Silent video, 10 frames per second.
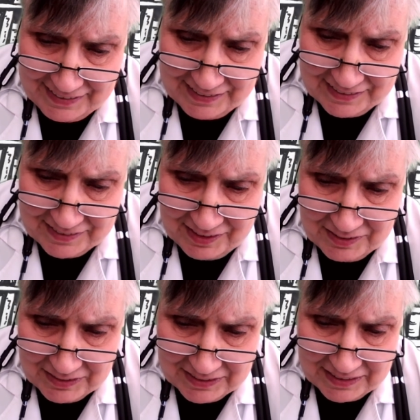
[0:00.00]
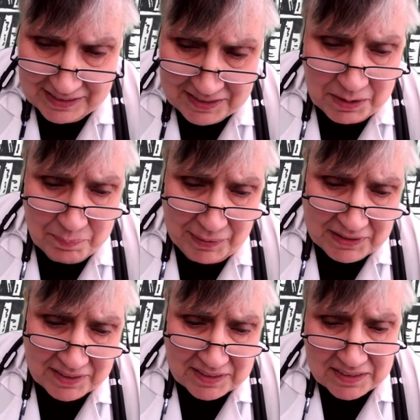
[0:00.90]
Their
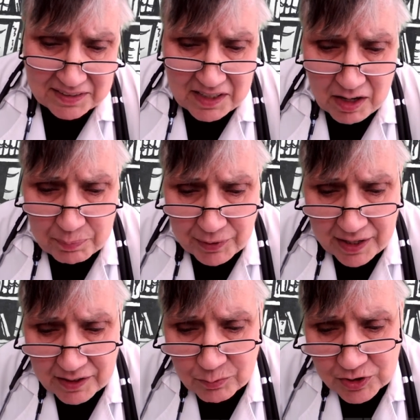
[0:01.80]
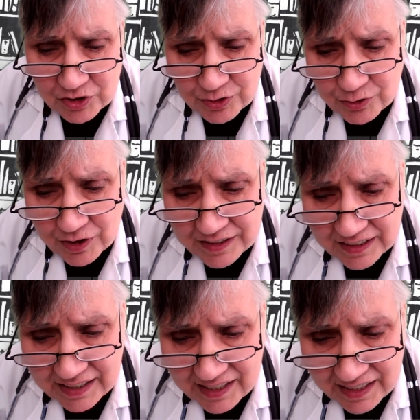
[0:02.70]
inability to comprehend what you're trying to
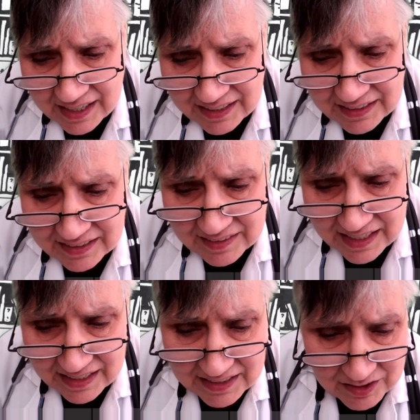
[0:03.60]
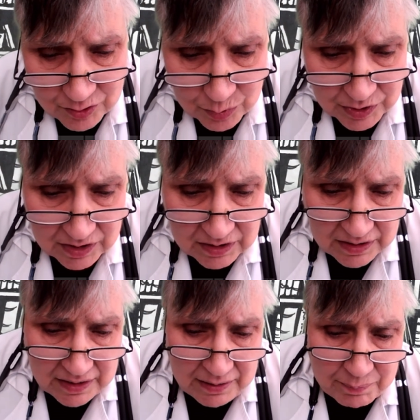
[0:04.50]
get at in the end will
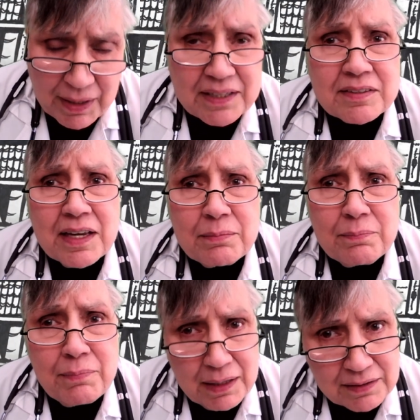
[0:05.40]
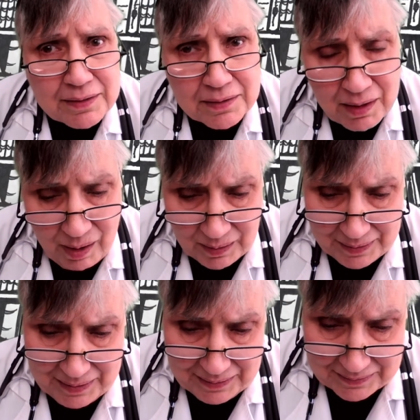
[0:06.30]
make them
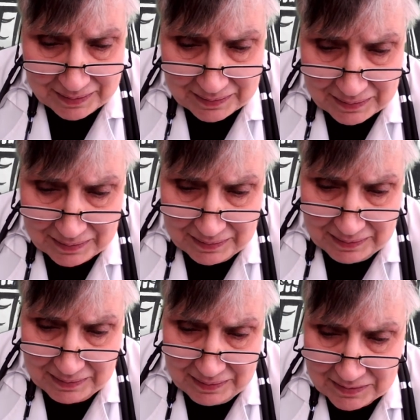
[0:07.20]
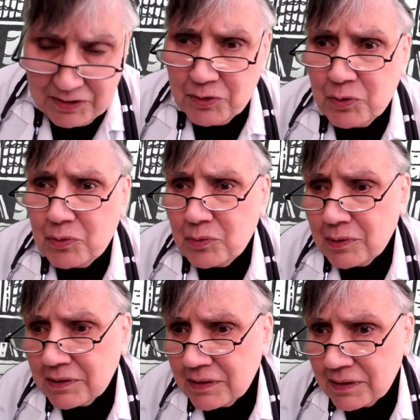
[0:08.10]
melancholy, and you
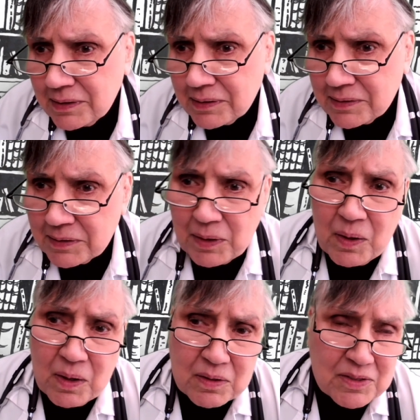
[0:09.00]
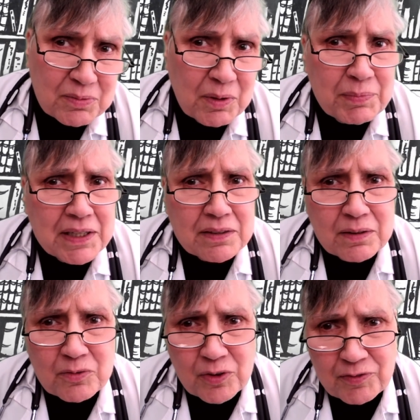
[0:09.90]
and the dogs will begin to
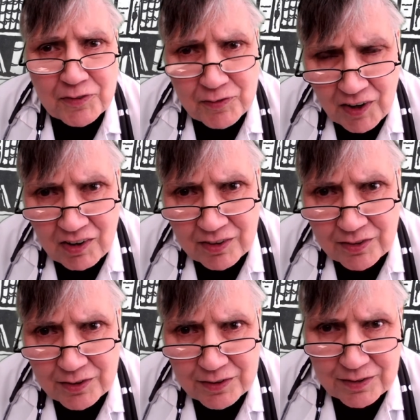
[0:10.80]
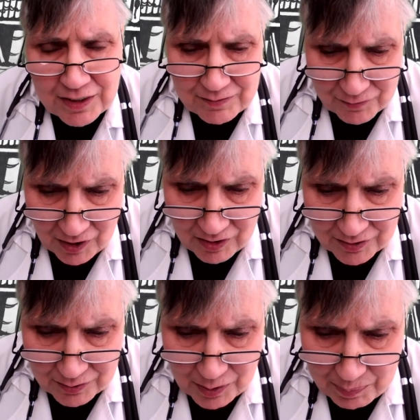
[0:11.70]
drift farther and
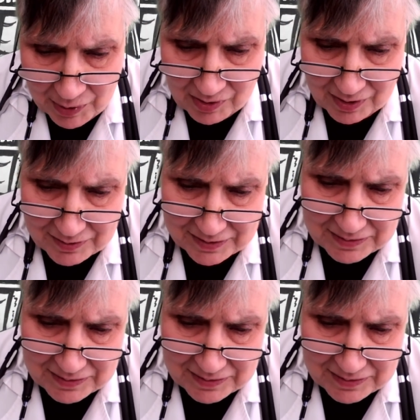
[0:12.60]
farther apart.